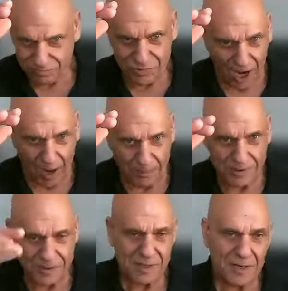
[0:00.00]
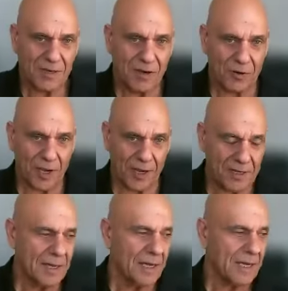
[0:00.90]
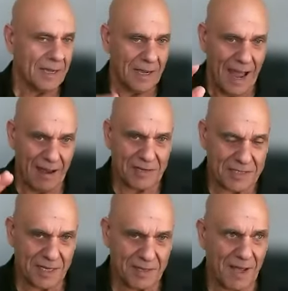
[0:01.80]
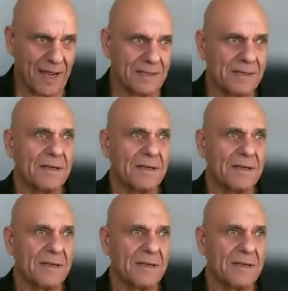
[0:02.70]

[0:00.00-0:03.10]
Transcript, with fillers: top. Okay. Having said that,